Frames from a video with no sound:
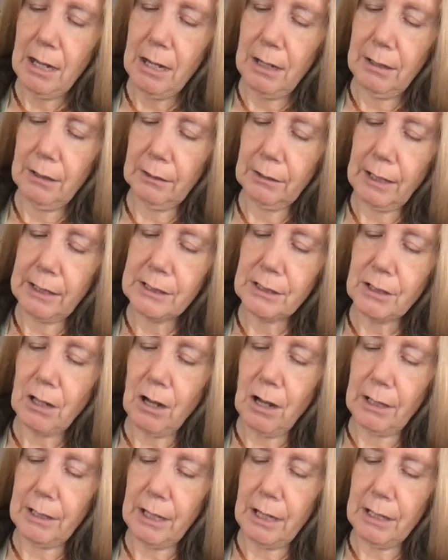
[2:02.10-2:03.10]
And it likes
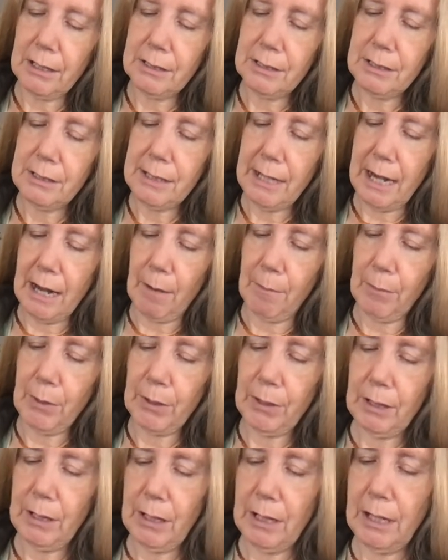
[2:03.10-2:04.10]
hot and damp.
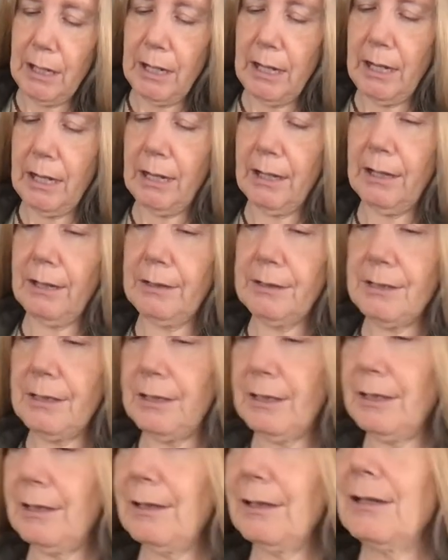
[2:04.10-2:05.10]
And
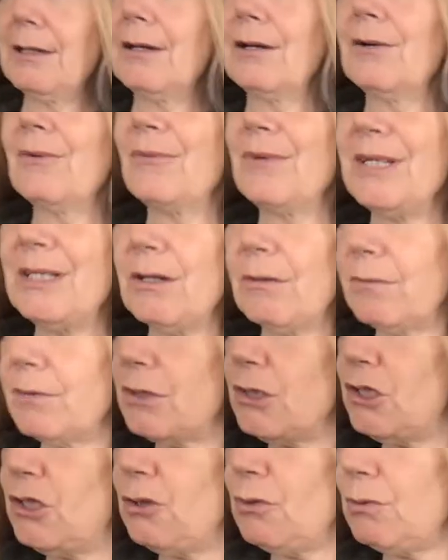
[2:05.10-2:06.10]
we
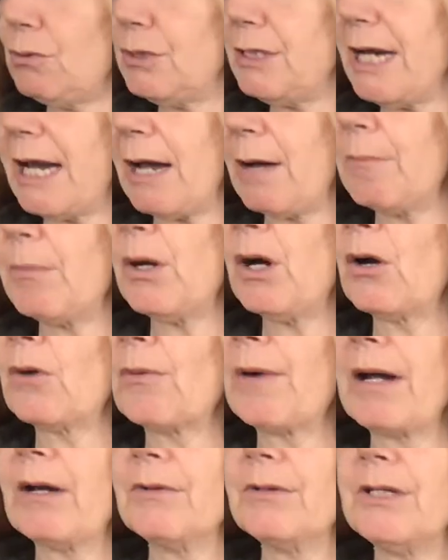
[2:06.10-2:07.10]
don't do damp
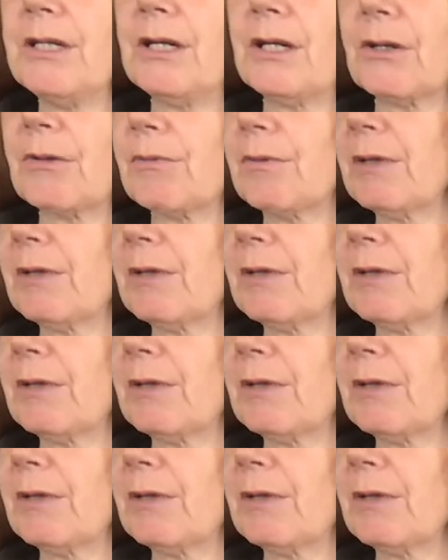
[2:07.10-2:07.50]
around here